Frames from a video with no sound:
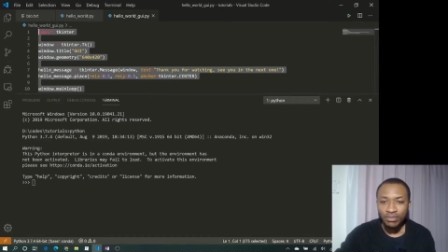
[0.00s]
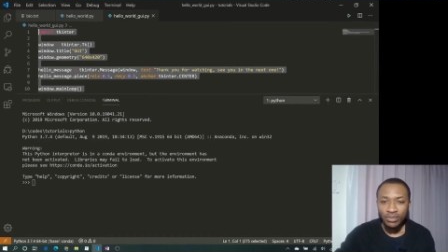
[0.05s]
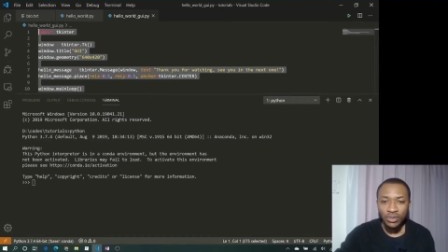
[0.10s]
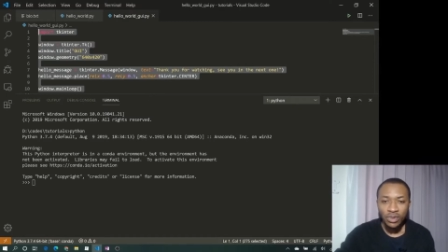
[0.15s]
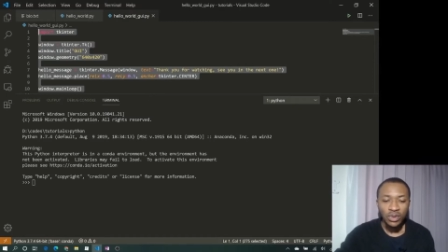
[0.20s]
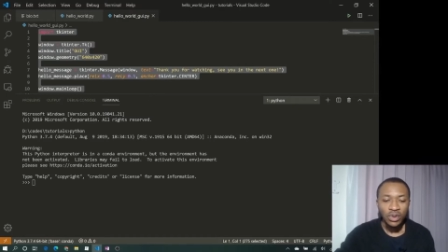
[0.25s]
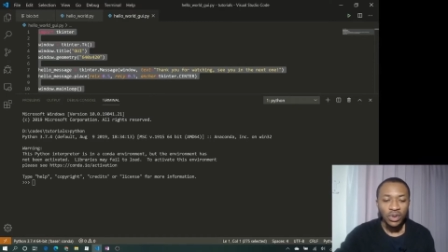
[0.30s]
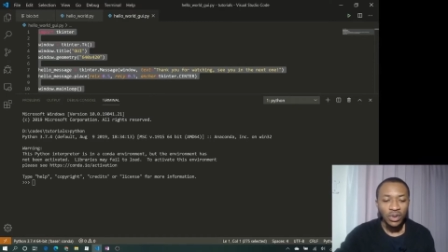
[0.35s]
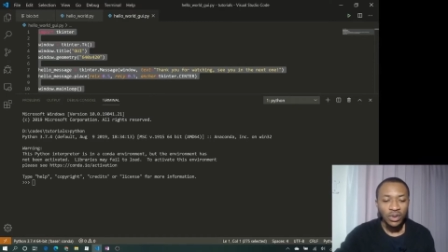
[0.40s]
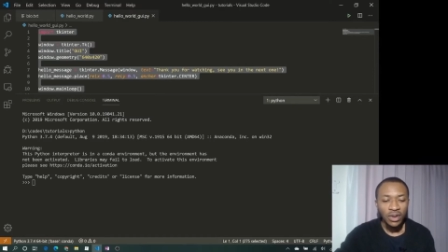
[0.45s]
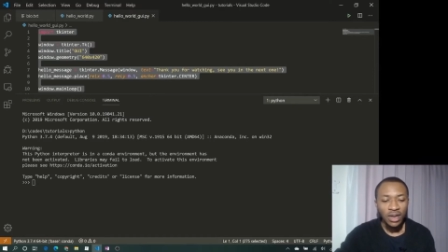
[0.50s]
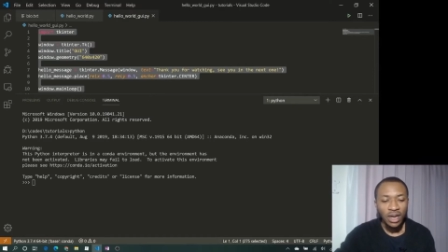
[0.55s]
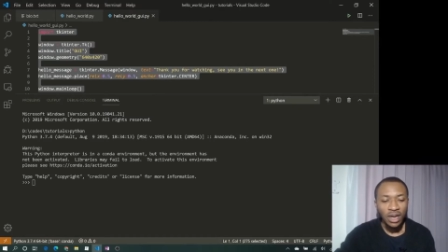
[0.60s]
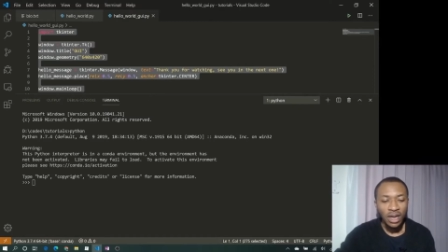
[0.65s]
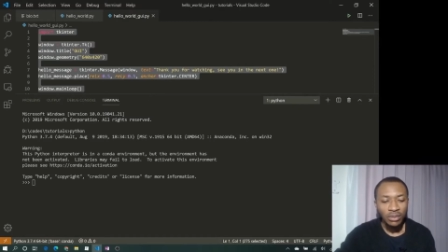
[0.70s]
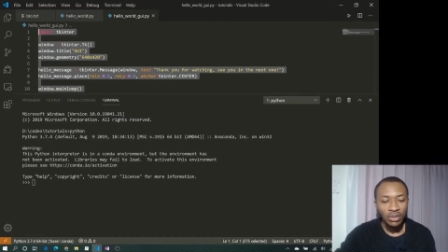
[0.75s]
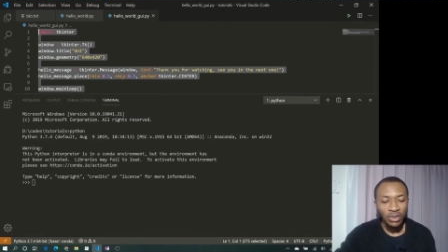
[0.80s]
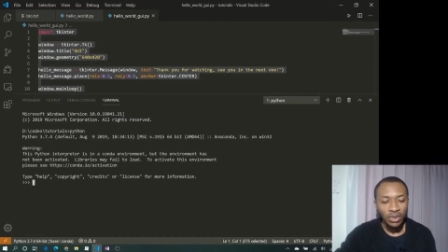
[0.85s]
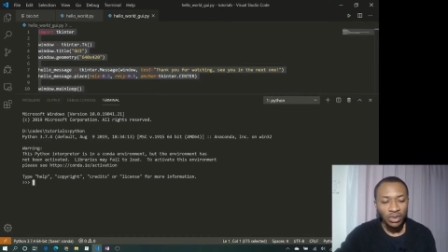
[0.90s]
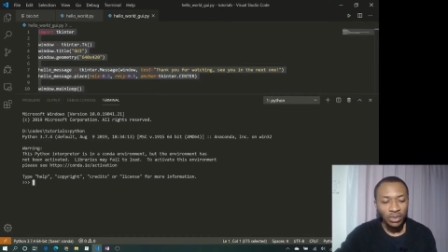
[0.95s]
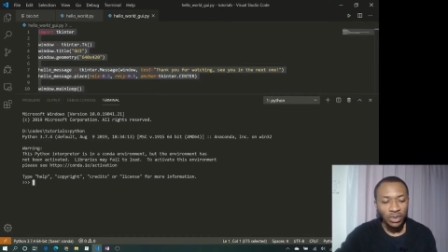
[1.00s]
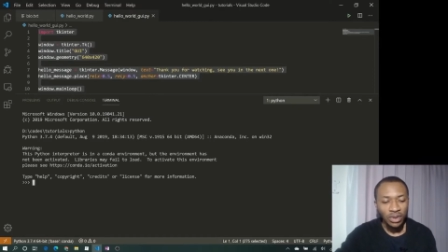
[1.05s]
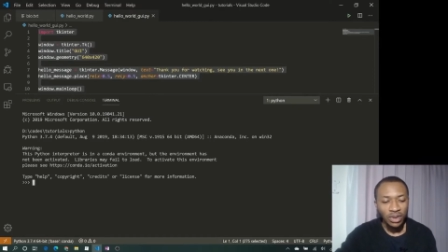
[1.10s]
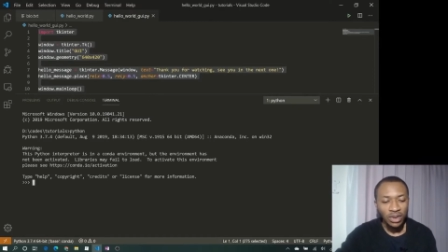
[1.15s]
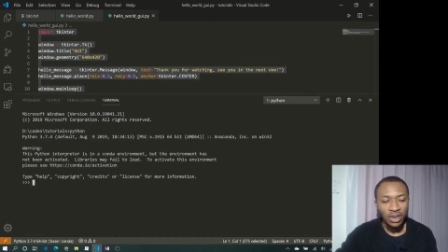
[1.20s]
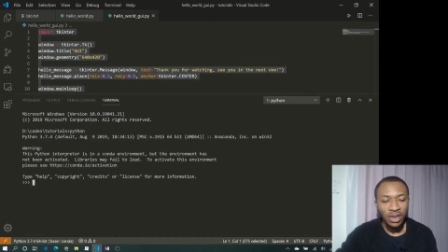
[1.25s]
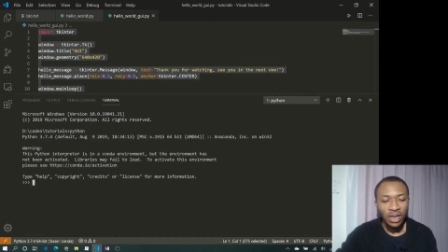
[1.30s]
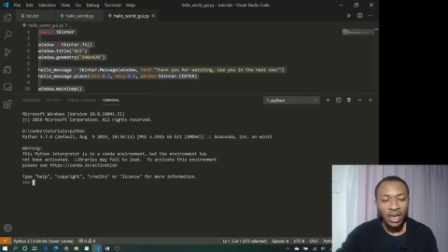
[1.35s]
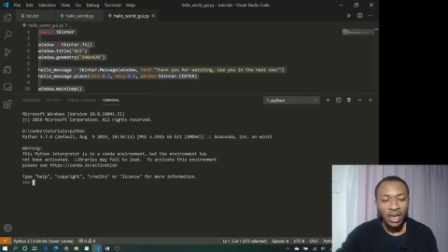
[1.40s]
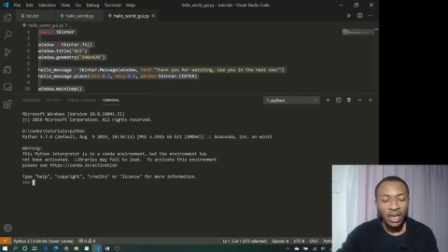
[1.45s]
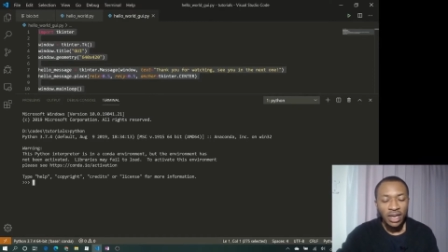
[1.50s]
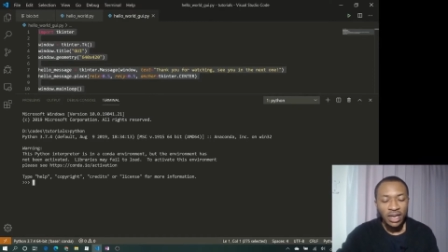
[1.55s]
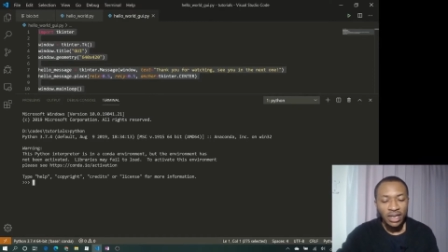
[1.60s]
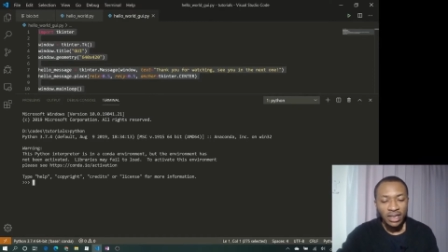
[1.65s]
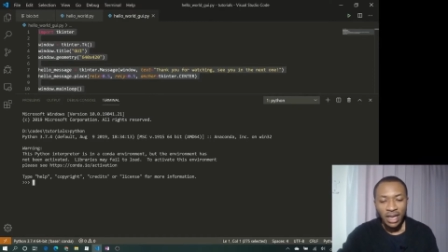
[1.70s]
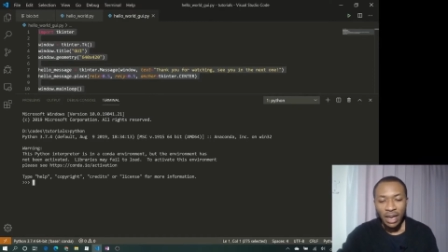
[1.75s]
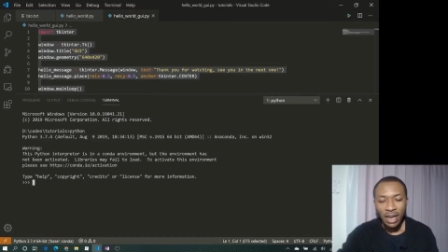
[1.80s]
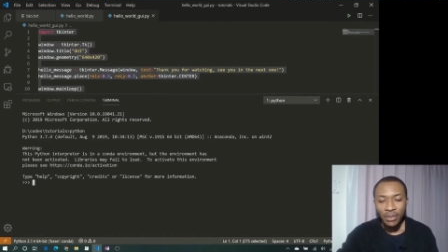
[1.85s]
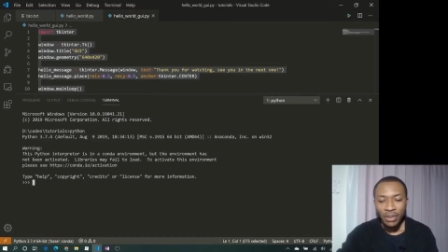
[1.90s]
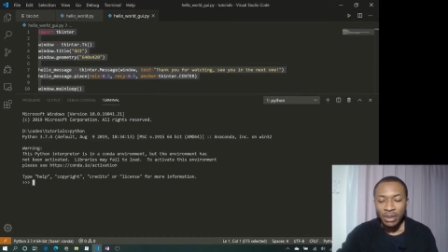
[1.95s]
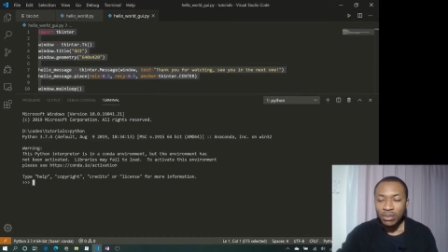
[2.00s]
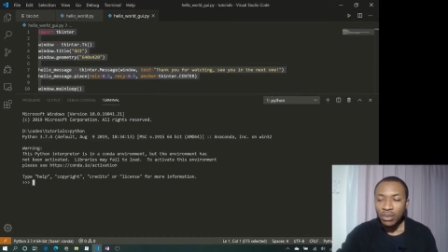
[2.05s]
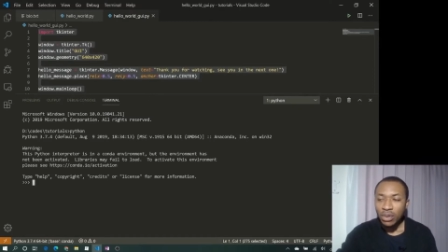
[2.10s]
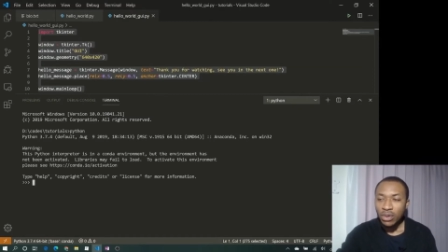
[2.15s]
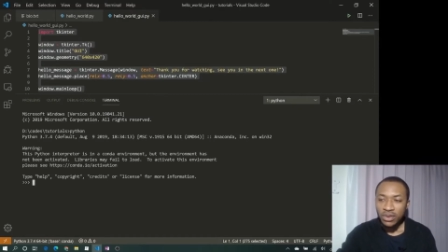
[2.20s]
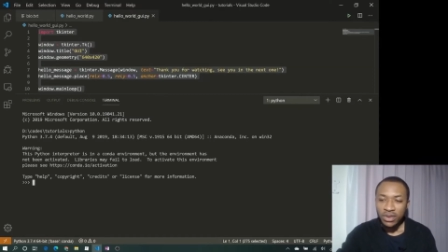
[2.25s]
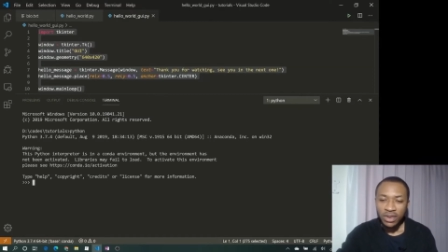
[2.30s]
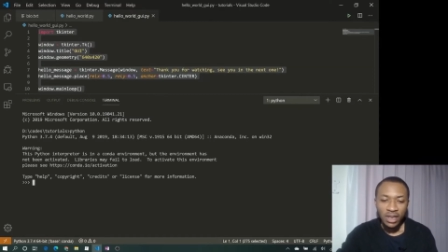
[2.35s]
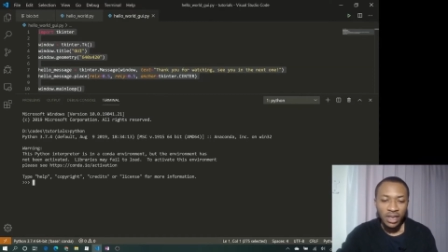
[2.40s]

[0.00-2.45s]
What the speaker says: tutorial, I'm going to be typing mostly